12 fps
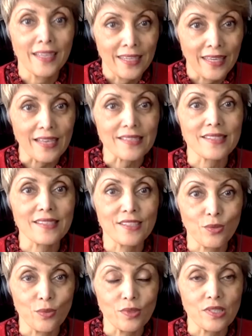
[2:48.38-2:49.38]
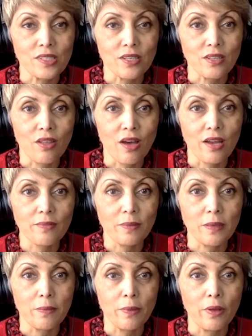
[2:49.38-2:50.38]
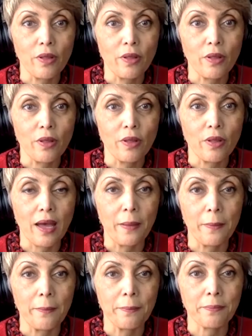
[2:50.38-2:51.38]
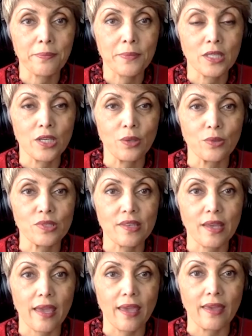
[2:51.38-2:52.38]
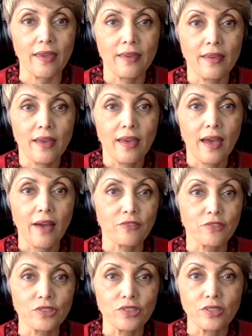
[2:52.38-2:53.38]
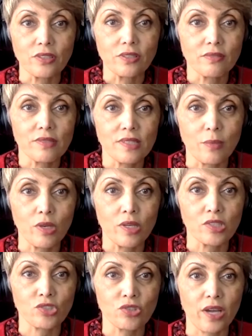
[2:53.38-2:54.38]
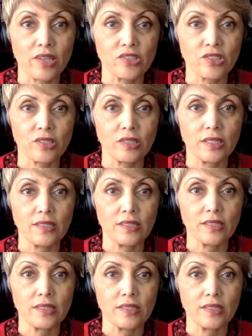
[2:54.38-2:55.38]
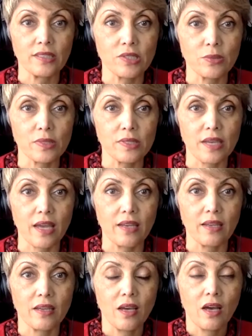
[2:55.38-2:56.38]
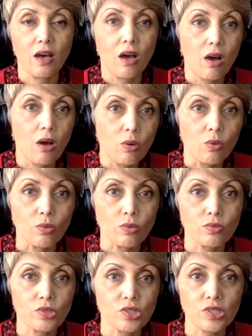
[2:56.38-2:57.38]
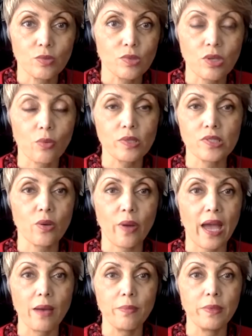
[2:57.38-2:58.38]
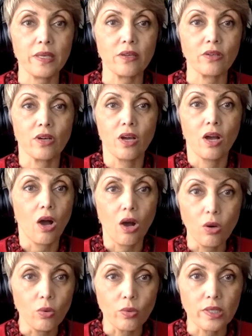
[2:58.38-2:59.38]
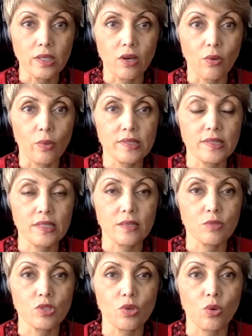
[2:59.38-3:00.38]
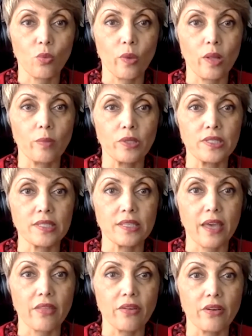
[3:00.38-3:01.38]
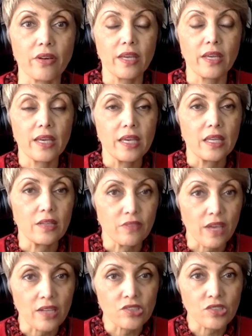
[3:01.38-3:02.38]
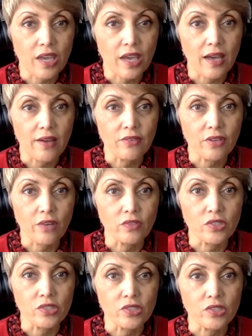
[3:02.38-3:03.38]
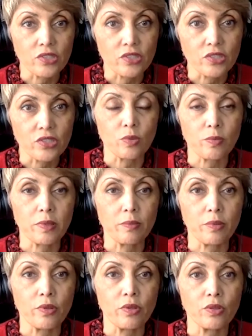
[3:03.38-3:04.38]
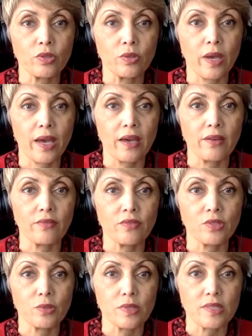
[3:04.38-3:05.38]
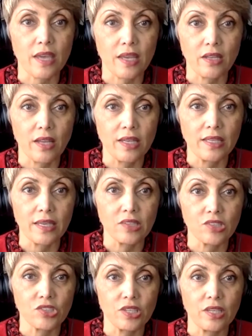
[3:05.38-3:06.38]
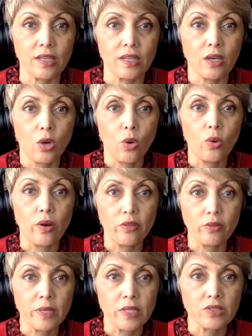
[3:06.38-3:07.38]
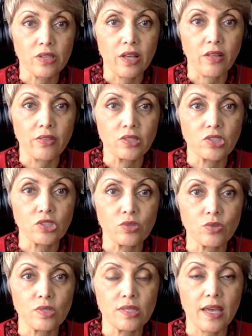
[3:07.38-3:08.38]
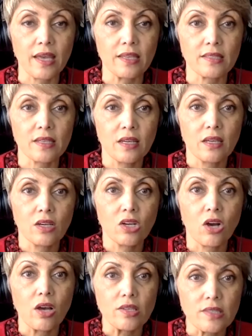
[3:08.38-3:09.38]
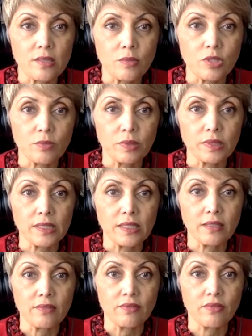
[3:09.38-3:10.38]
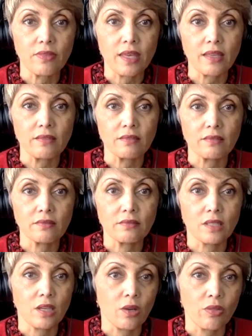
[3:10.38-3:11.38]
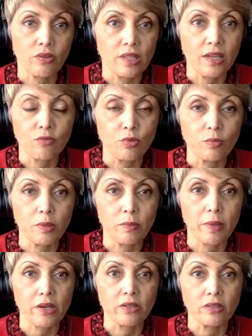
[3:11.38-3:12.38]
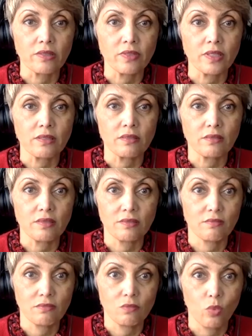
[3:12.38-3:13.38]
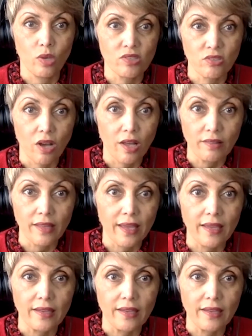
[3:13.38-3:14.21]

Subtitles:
Yes, you will see a lot of people, say after someone has tragically died by suicide, oh, she was always so happy, or, oh, he always seemed so well put together. And if you actually have conversations with people who have suicidal ideation or other mental health issues that cause them to believe that, their life would be better if it was not led,